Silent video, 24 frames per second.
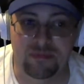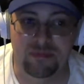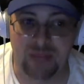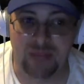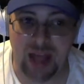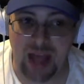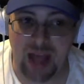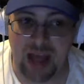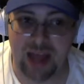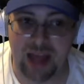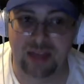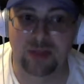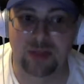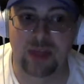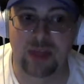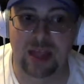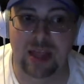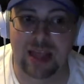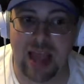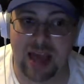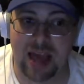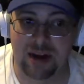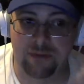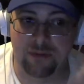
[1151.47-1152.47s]
I
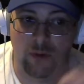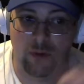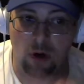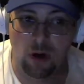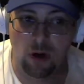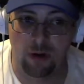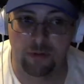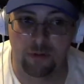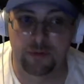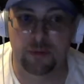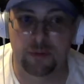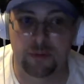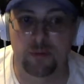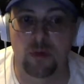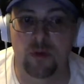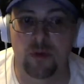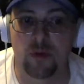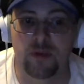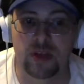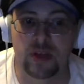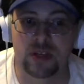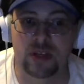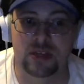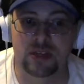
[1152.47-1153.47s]
think out of all of the
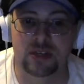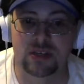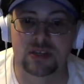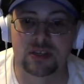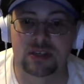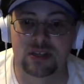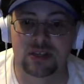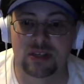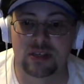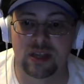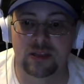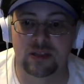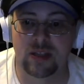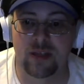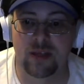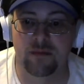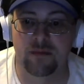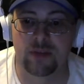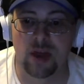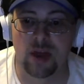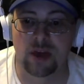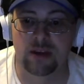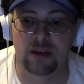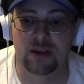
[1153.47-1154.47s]
movies that they've
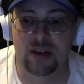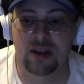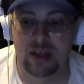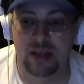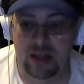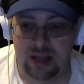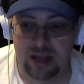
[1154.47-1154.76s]
done,